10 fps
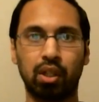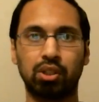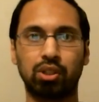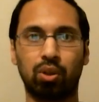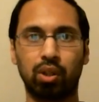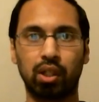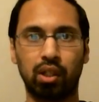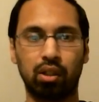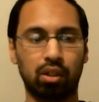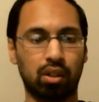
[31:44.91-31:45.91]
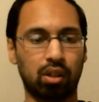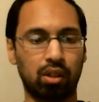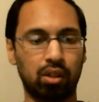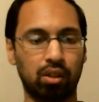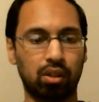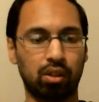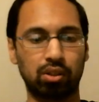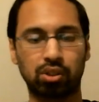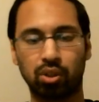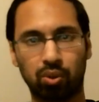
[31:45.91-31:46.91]
So again,
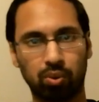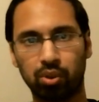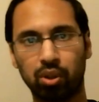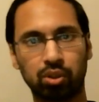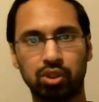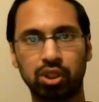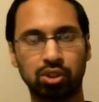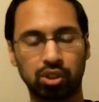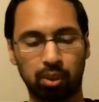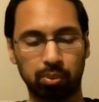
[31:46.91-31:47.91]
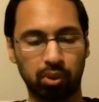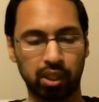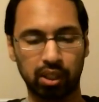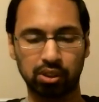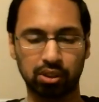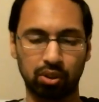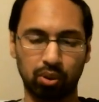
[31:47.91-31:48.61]
just to summarize,